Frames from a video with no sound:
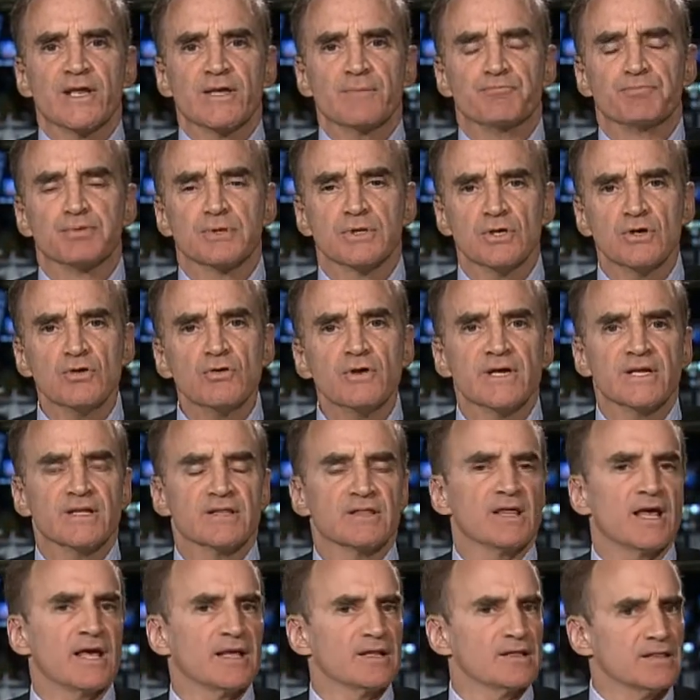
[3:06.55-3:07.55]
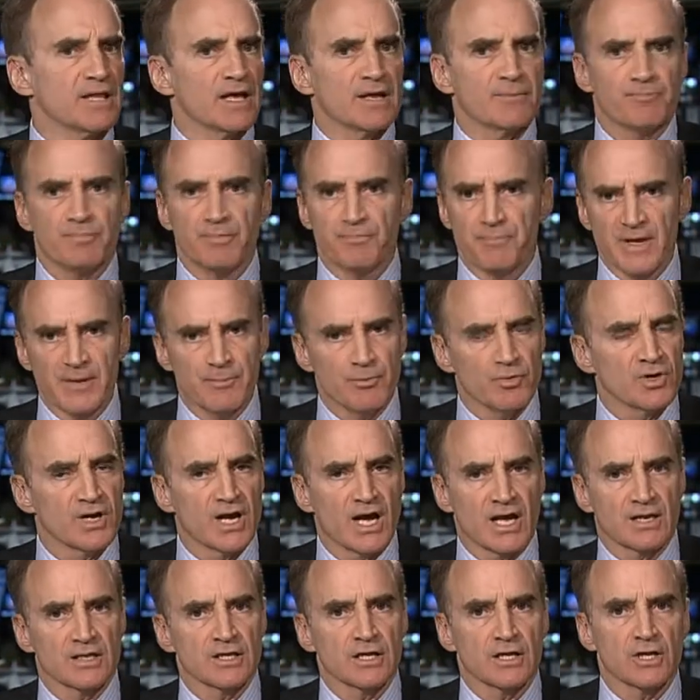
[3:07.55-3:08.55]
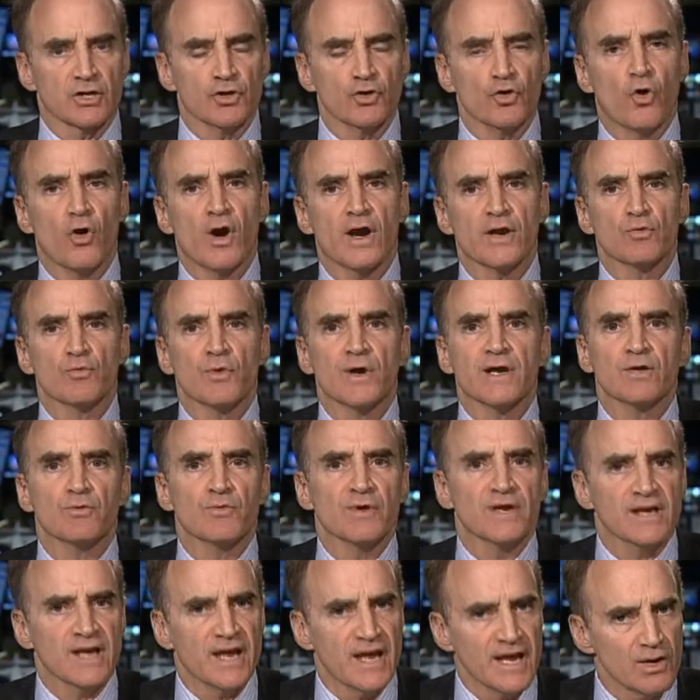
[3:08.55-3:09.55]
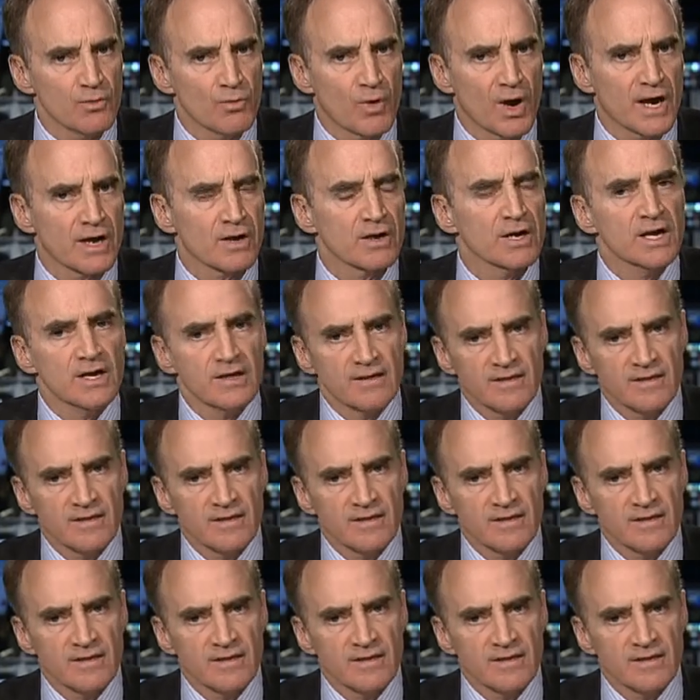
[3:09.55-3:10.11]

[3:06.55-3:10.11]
he blew it that people got a little annoyed and when he went haywire.